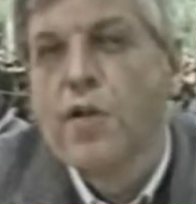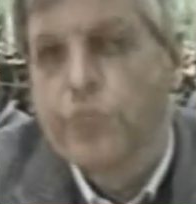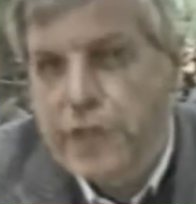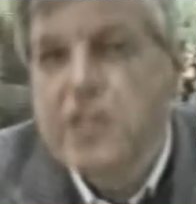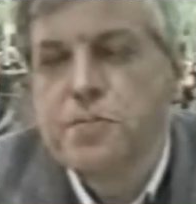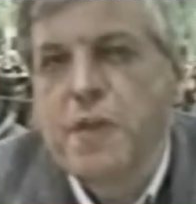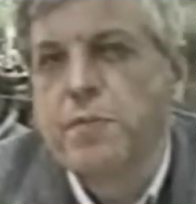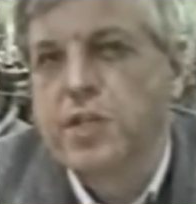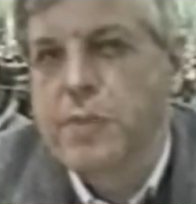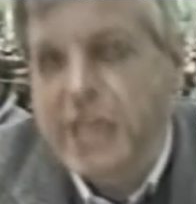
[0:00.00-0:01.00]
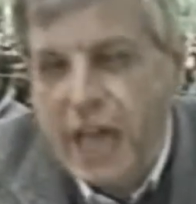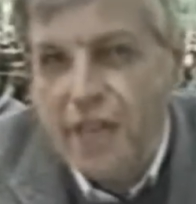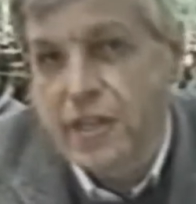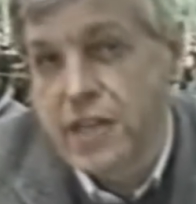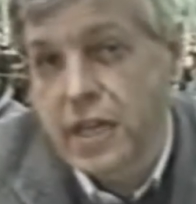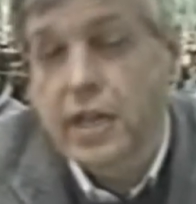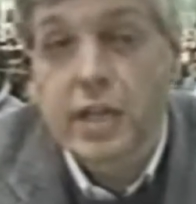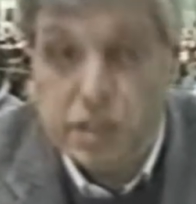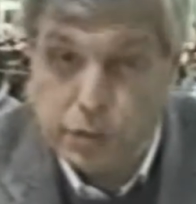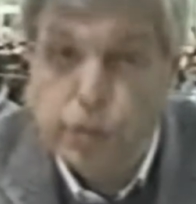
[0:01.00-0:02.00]
For these people to be gathered
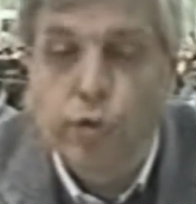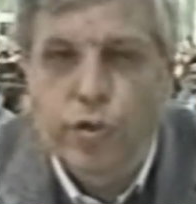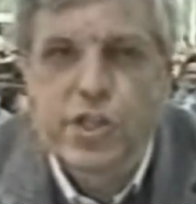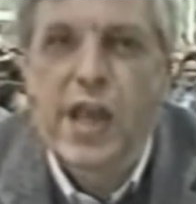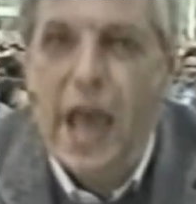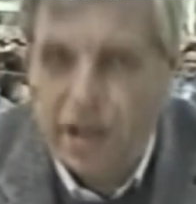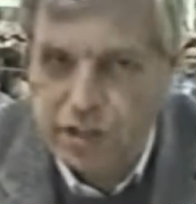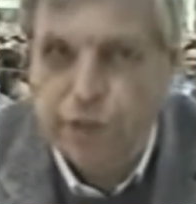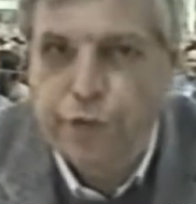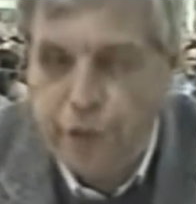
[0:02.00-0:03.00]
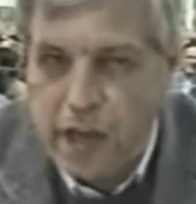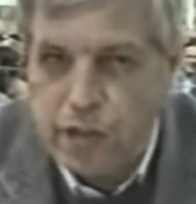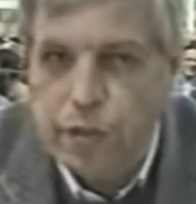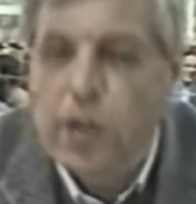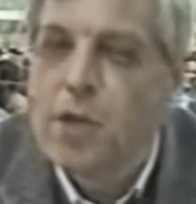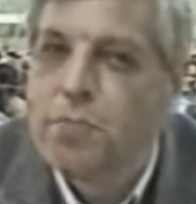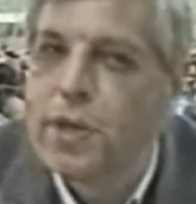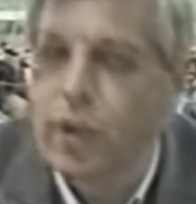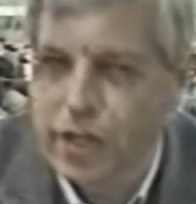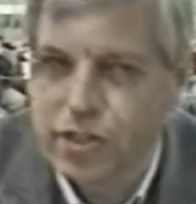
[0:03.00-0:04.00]
here is, of course, an act of faith,
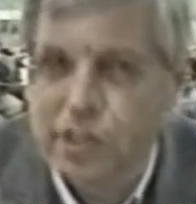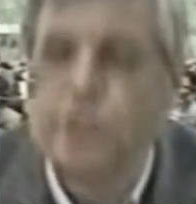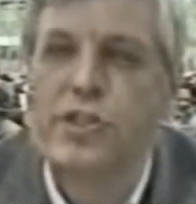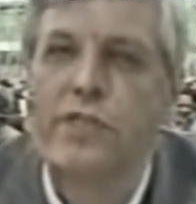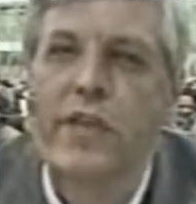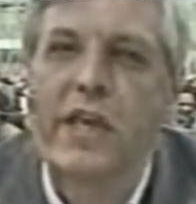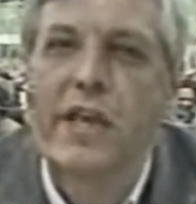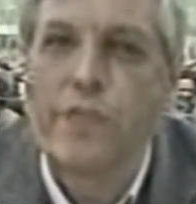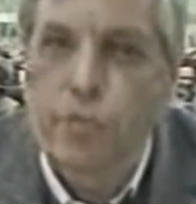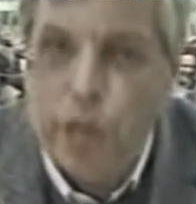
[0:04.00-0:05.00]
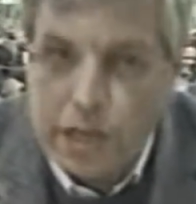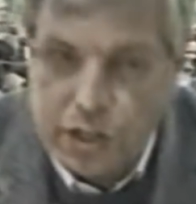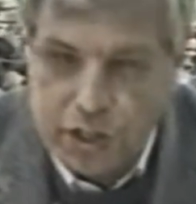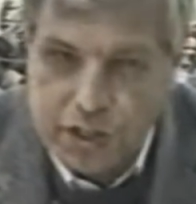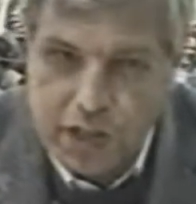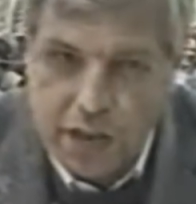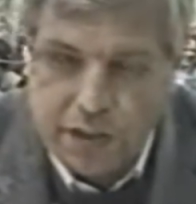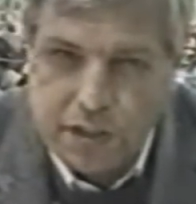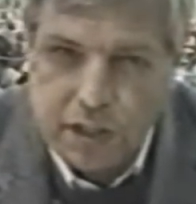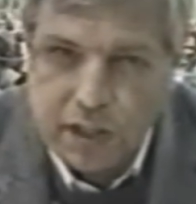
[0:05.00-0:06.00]
but not exclusively in the religious
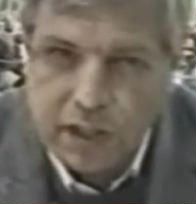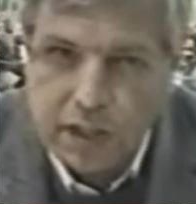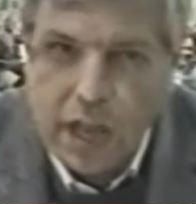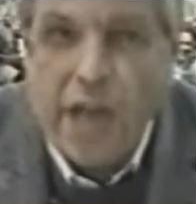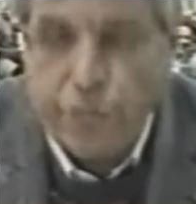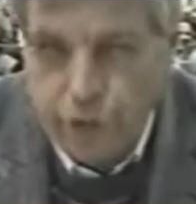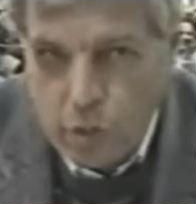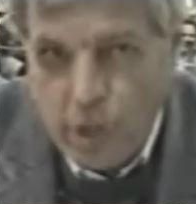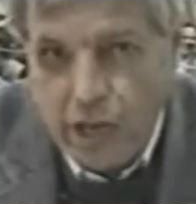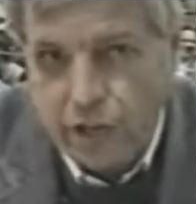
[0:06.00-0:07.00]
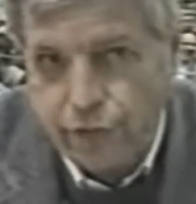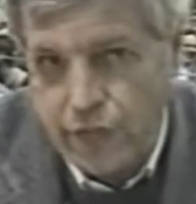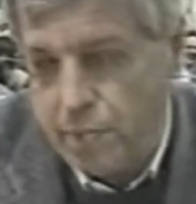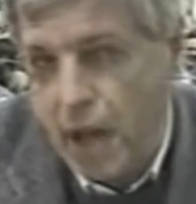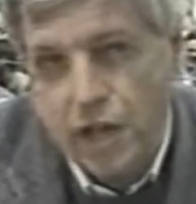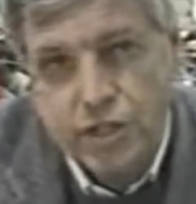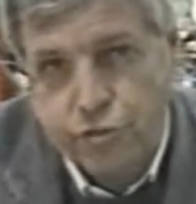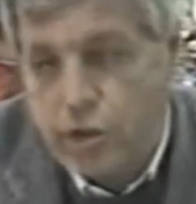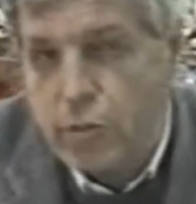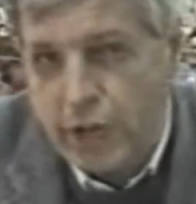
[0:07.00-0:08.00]
sense. Every week, for the past
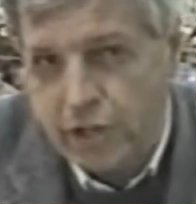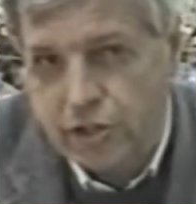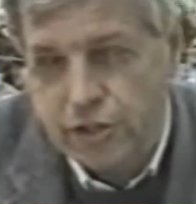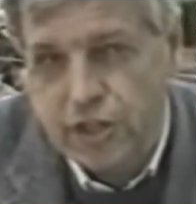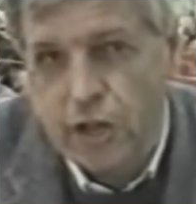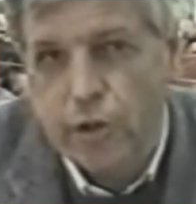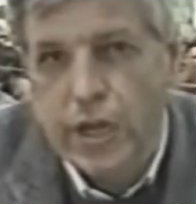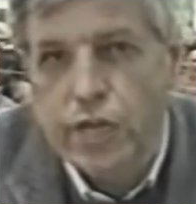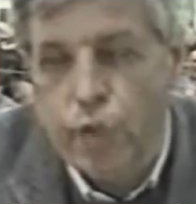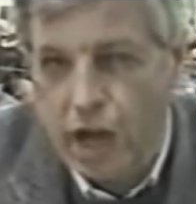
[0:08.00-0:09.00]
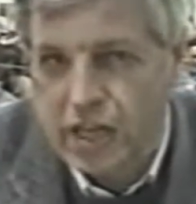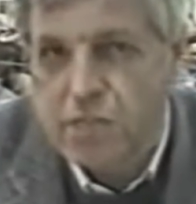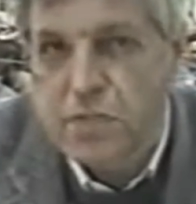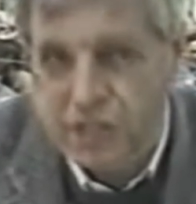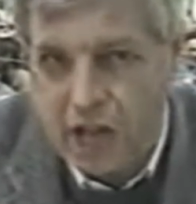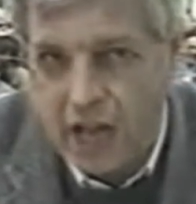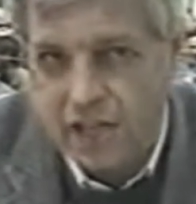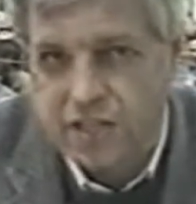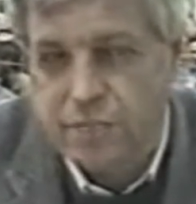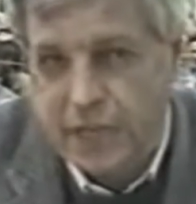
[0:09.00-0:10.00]
3 weeks or so, Iraqi
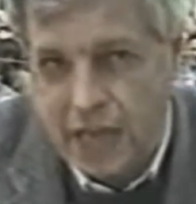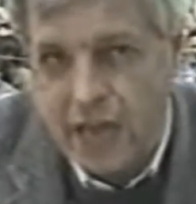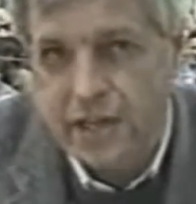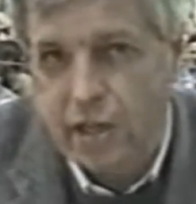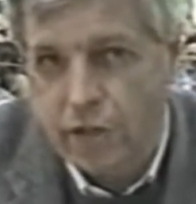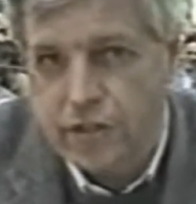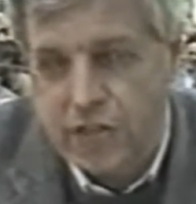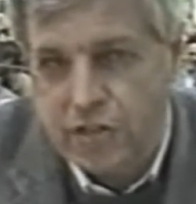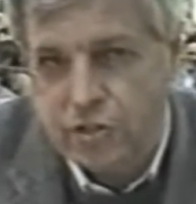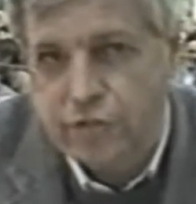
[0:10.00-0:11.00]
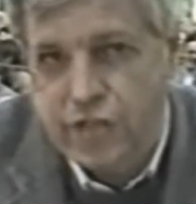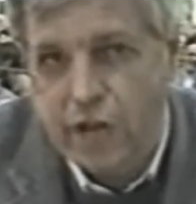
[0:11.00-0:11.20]
missiles have been landing on the center of